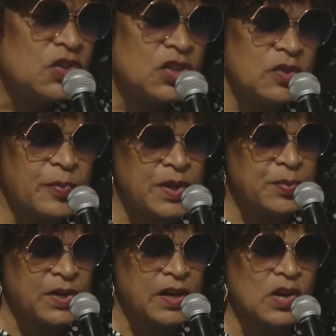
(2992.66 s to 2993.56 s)
to the
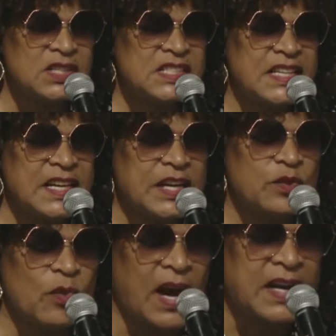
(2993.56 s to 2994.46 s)
people that are
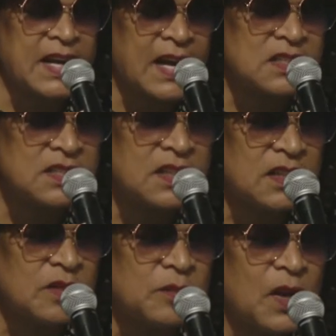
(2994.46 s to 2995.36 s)
sitting right next to
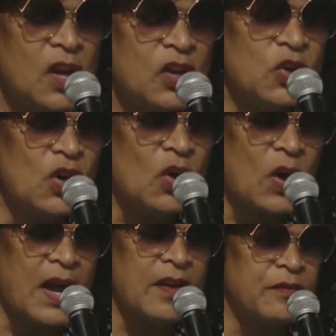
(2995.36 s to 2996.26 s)
them, you know,
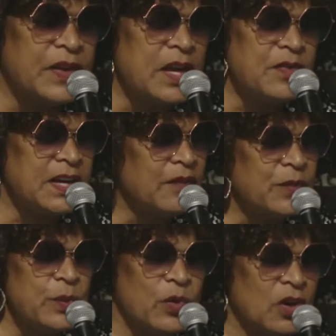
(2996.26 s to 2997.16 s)
if even if
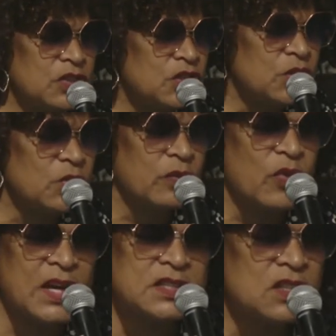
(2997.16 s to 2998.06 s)
we were to
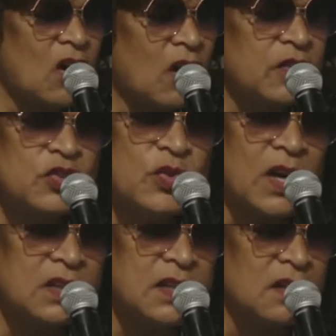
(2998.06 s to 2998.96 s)
arrest all the
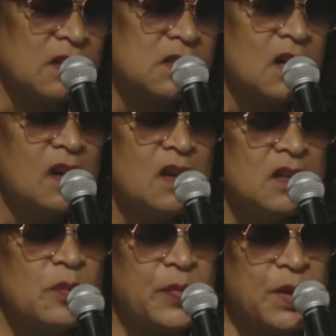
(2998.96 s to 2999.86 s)
drug dealers,
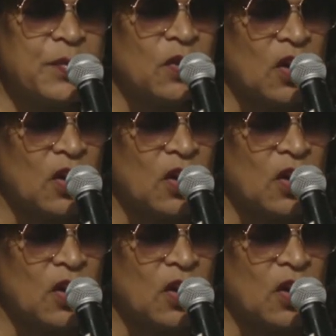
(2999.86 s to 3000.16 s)
the people